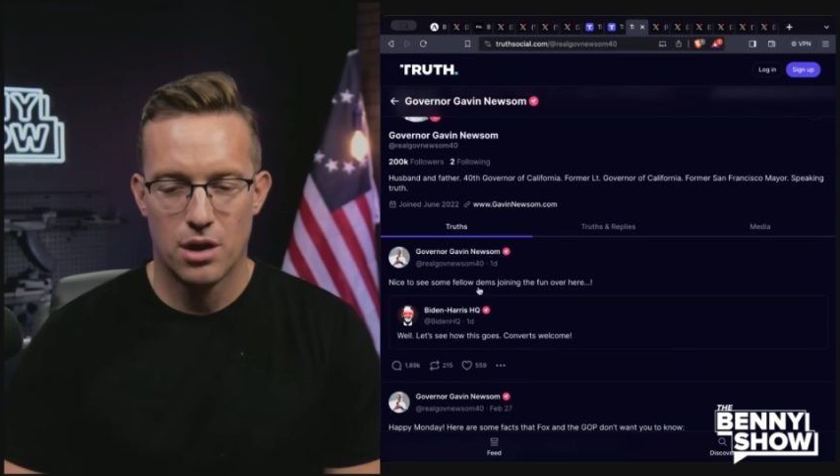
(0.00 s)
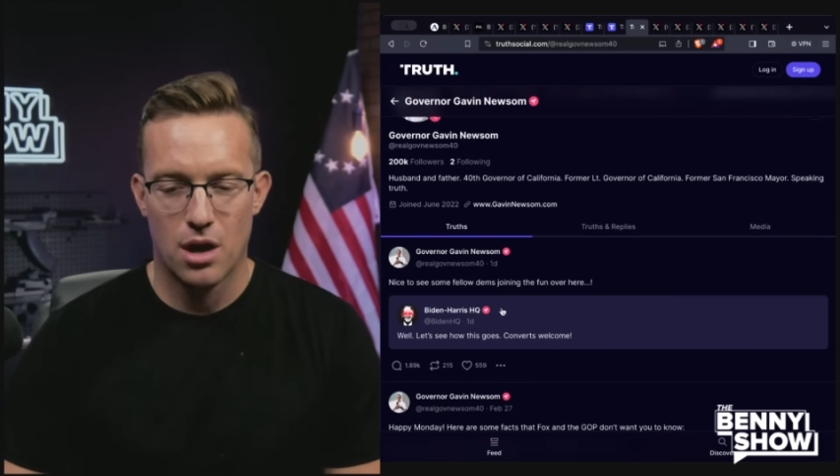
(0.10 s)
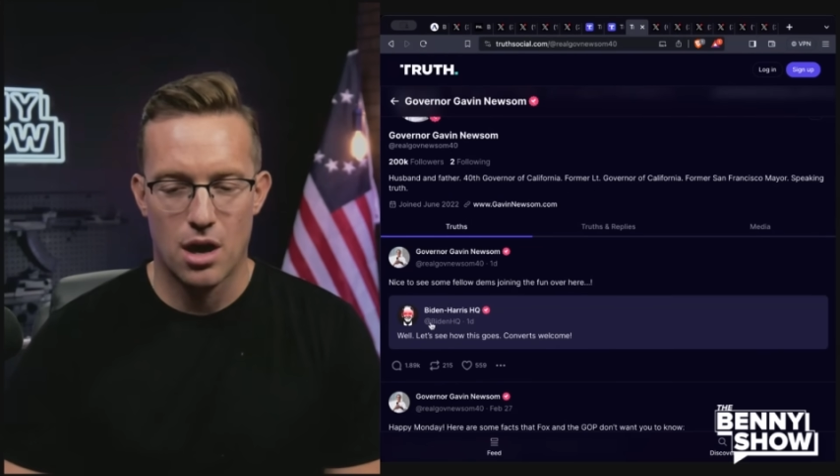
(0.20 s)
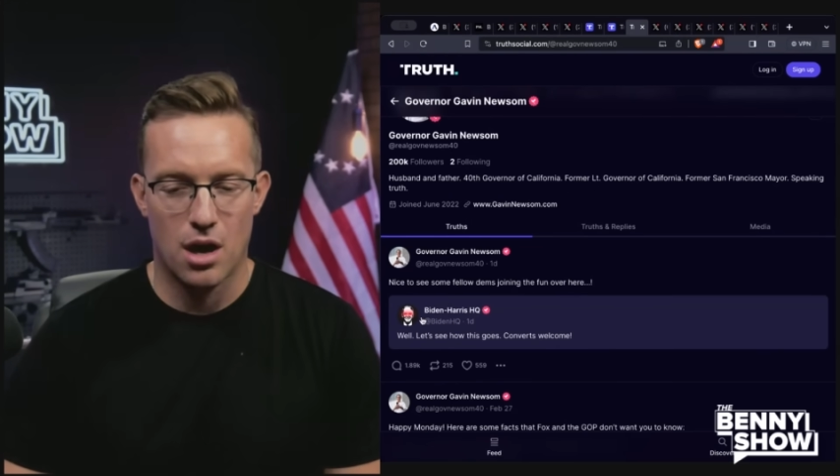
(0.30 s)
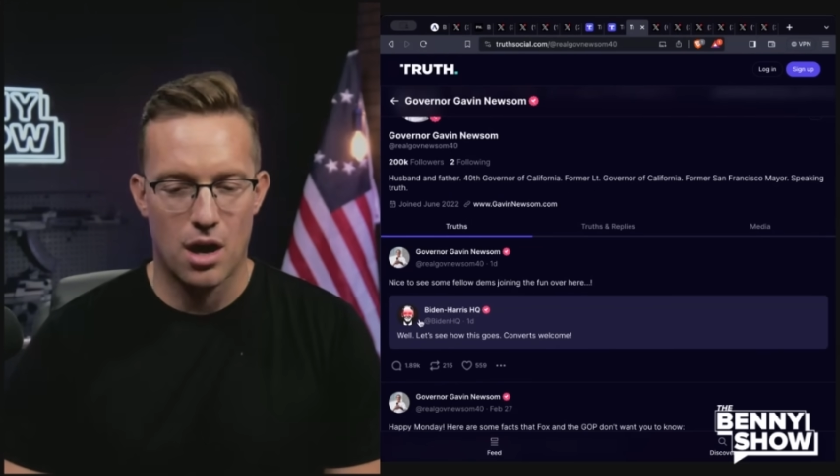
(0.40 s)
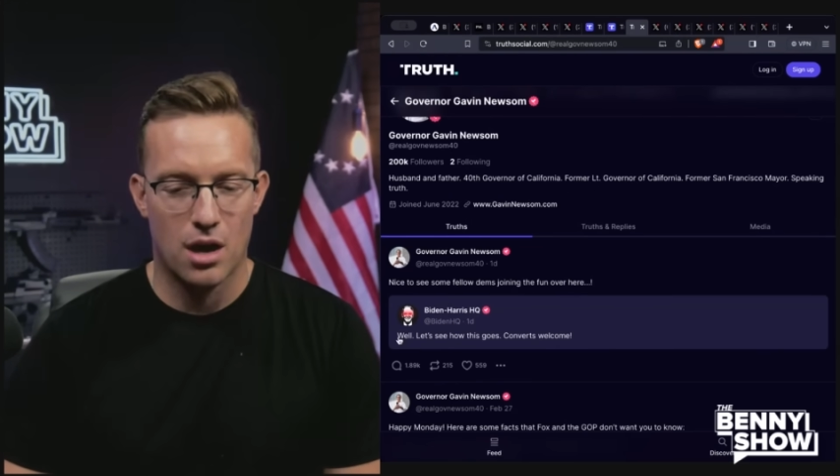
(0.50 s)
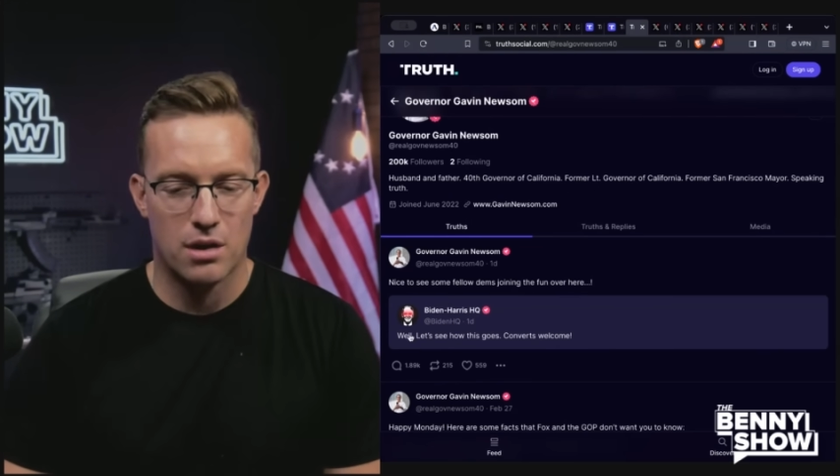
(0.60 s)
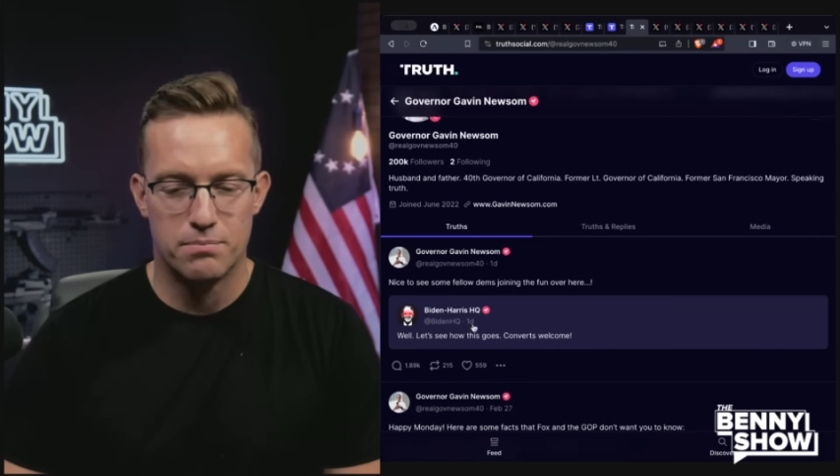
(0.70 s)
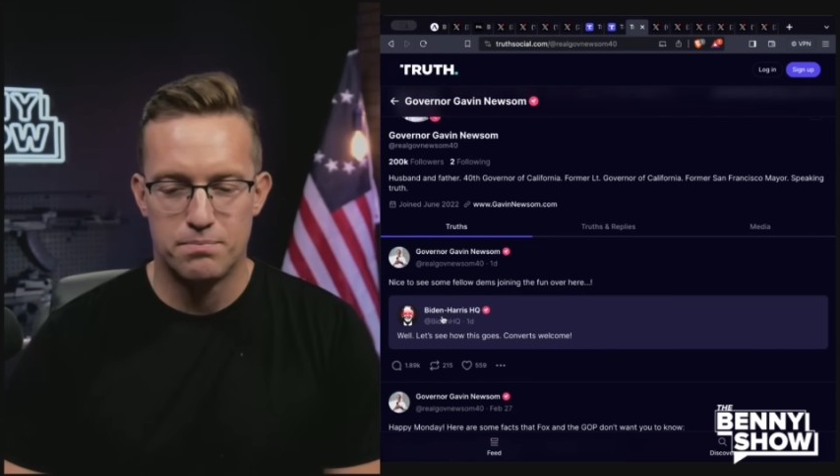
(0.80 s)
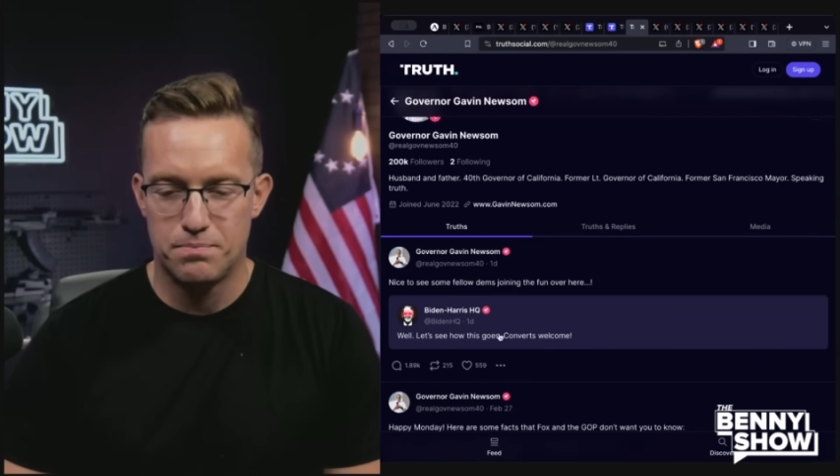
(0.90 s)
uh,
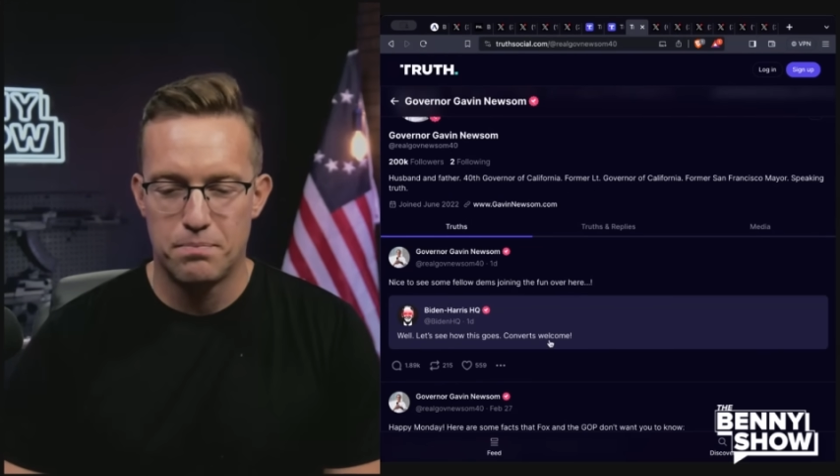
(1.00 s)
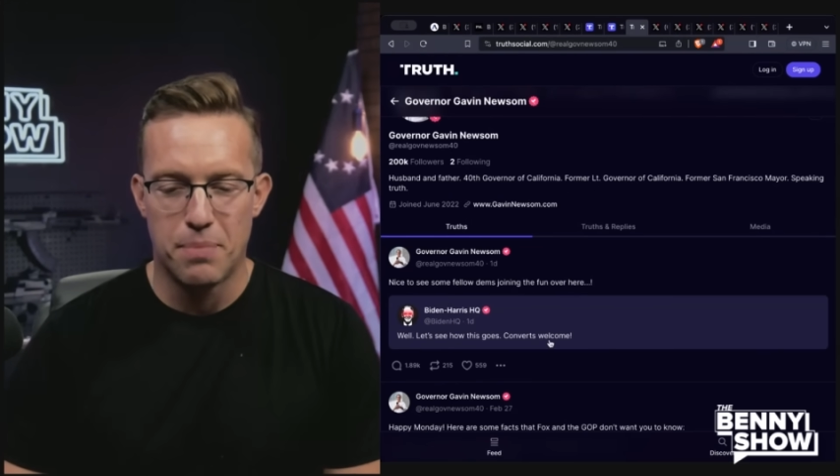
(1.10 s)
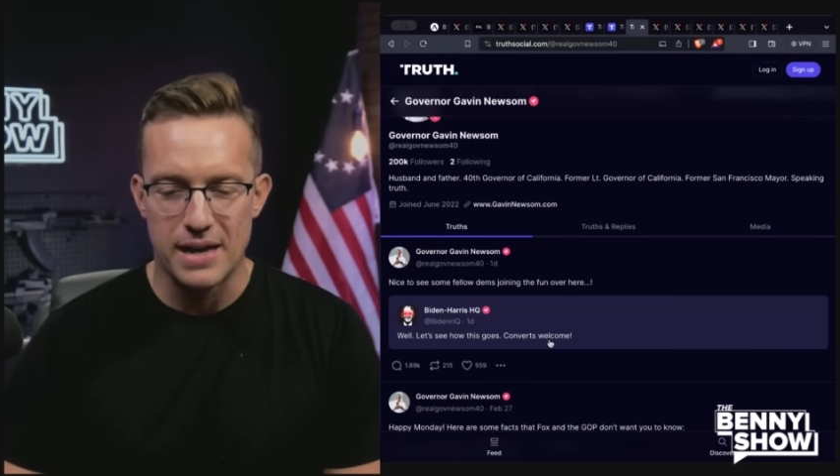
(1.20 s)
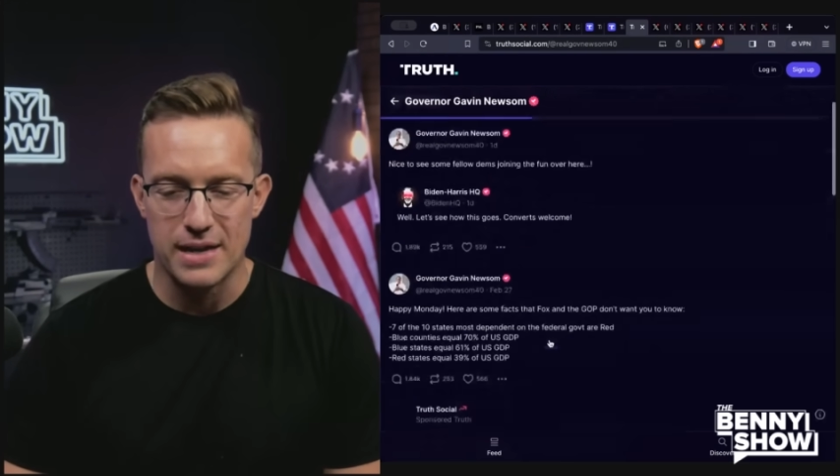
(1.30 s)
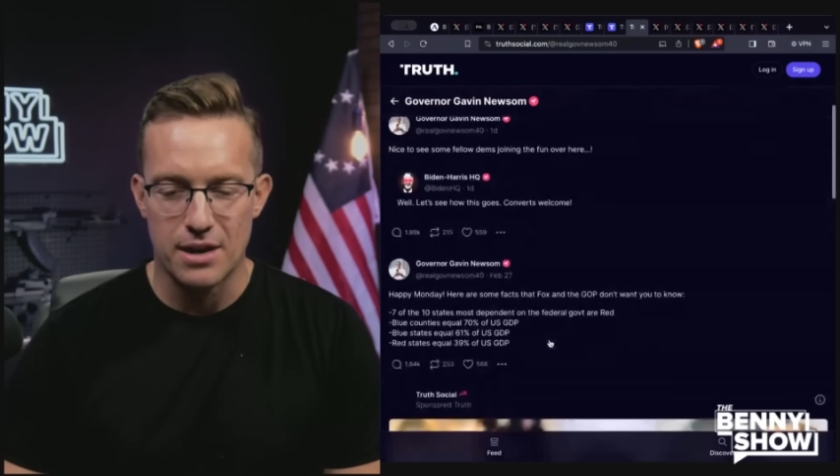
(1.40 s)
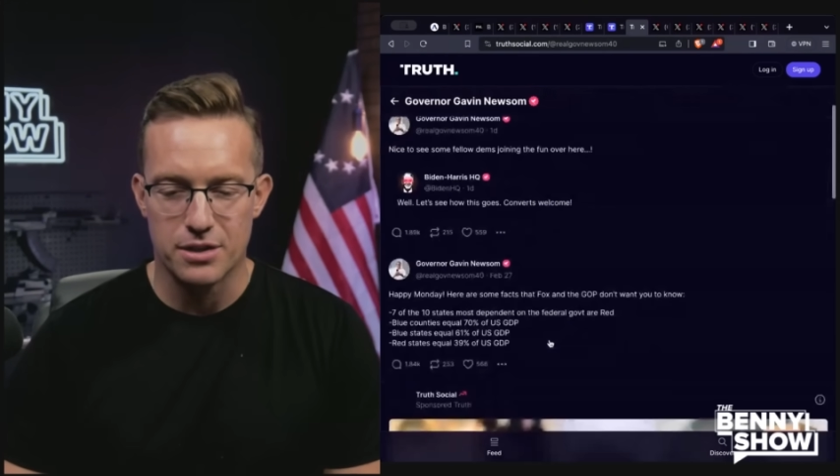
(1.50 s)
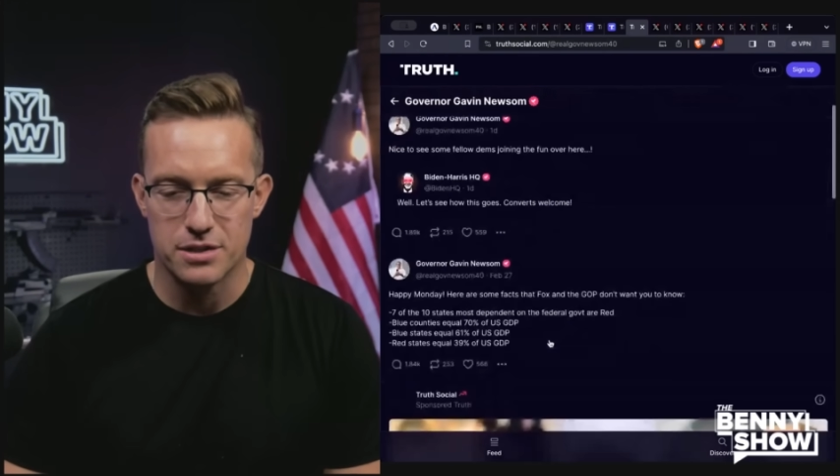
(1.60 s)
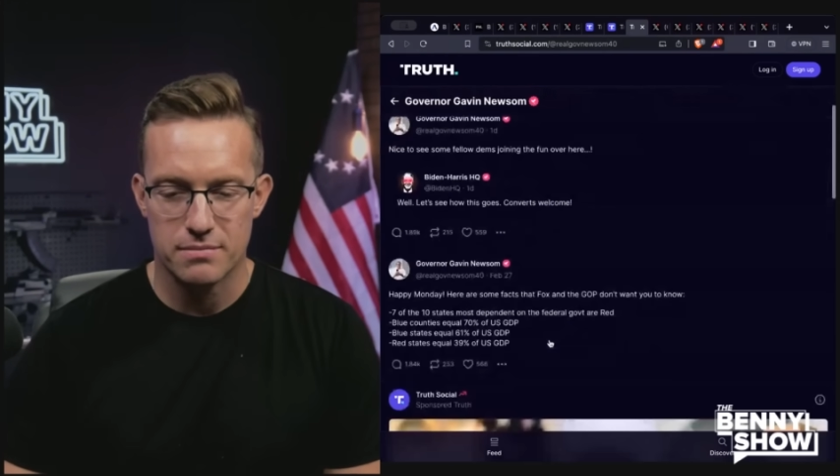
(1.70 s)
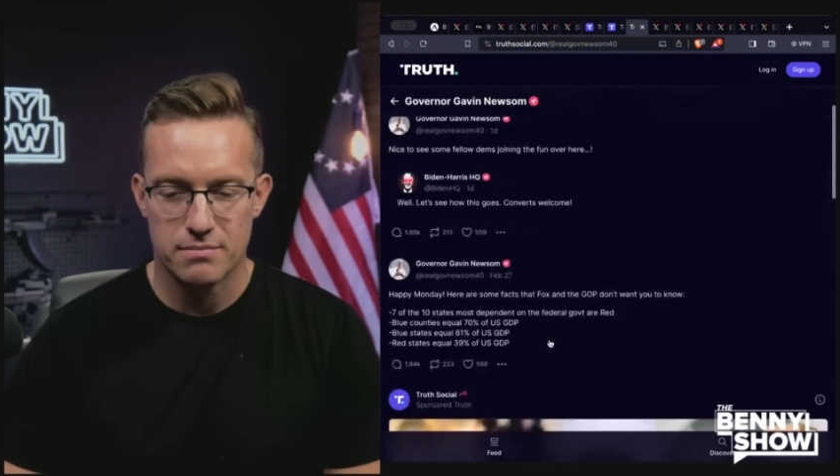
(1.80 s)
Biden Harris